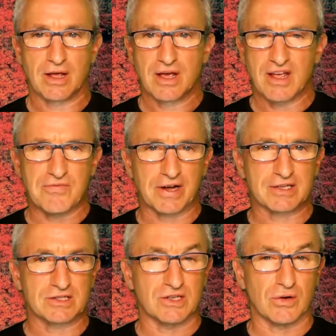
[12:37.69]
In fact,
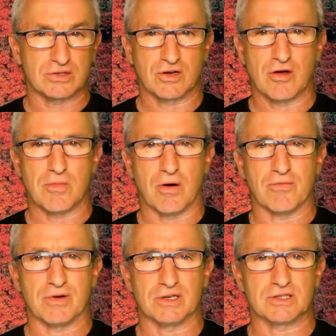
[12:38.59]
it's in October of
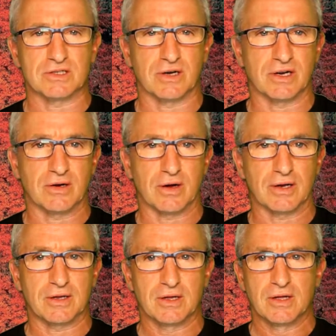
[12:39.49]

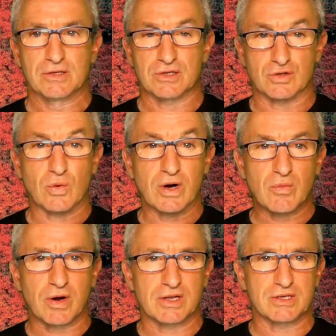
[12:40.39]
1999. So
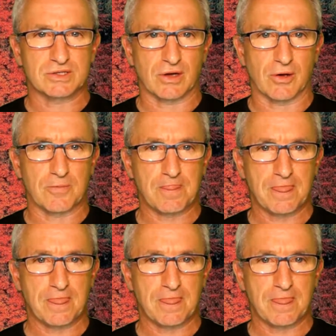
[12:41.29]
21 years ago.